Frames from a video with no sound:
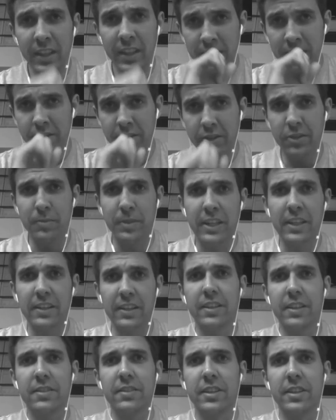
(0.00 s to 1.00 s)
excuse me, get
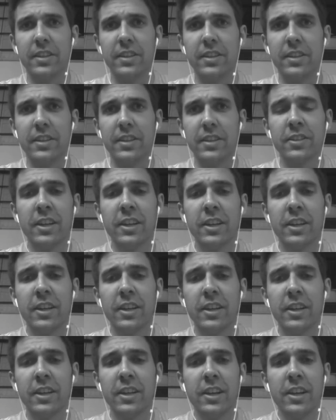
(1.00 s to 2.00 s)
these deals?
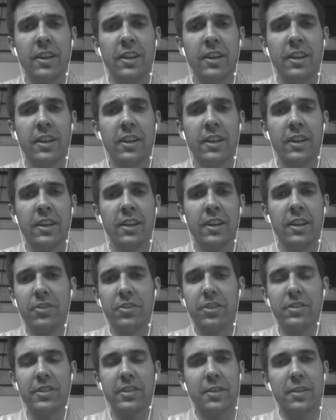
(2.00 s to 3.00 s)
You just have to
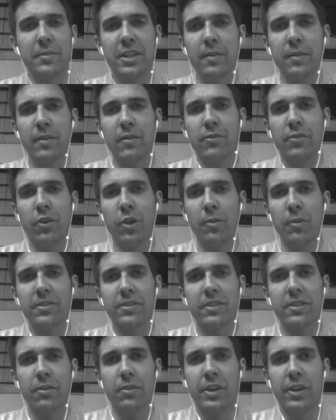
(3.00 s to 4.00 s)
become informed and start
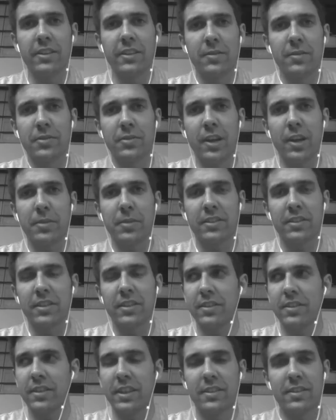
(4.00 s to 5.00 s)
reading some topics.
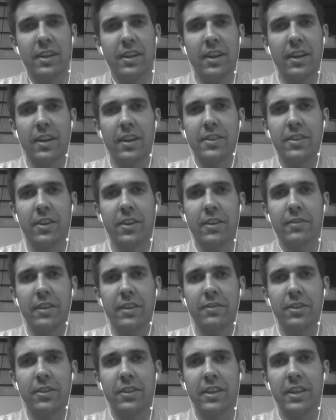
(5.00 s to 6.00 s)
It's not a ton of
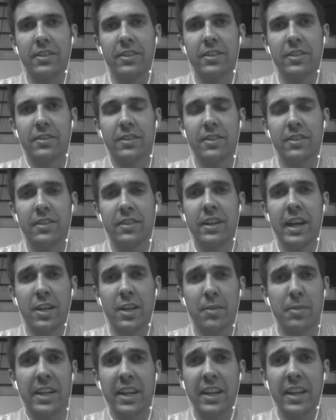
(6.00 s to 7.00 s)
effort. It's just, at the
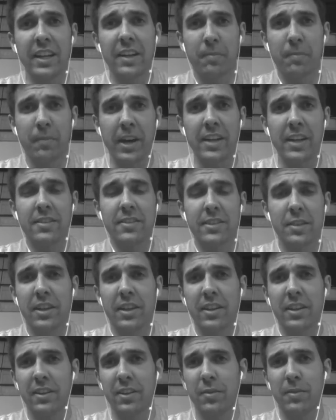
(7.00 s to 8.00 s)
beginning, it might seem
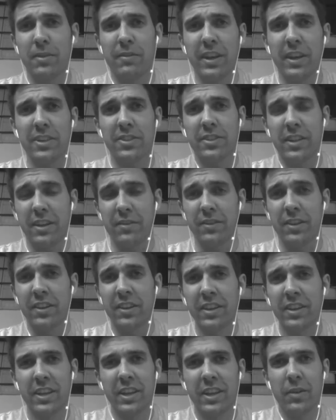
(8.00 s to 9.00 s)
like a little bit of extra
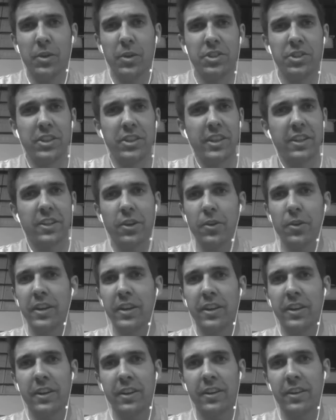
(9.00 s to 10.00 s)
effort. And once you get
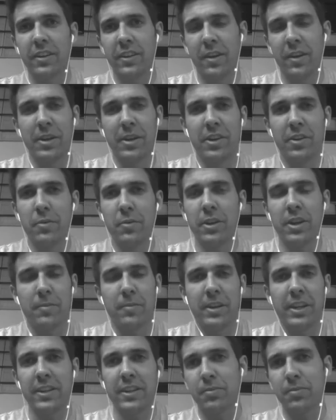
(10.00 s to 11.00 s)
going, I mean, you become
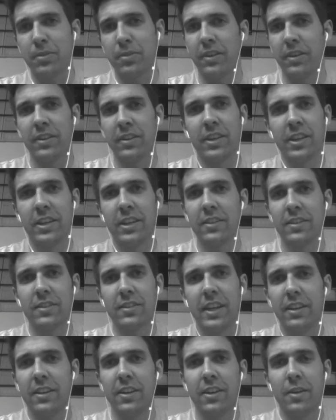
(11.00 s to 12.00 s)
the expert. It doesn't
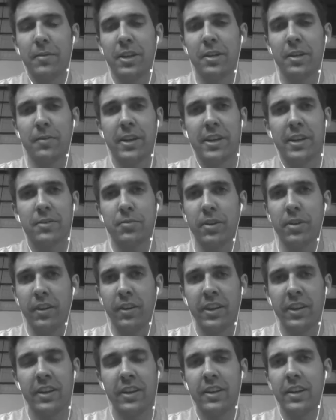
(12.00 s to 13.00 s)
take long to become an expert.
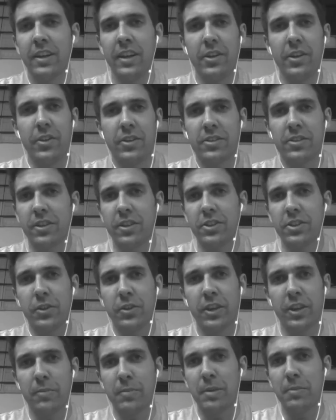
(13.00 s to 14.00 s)
And you can start
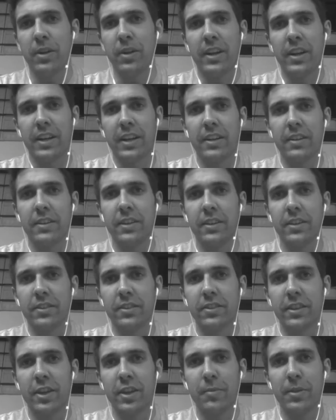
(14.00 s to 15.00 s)
showing other people how to get deals
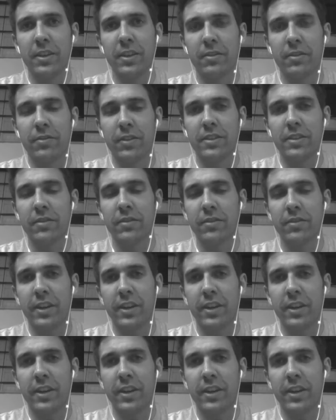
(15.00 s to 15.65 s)
and helping their friends and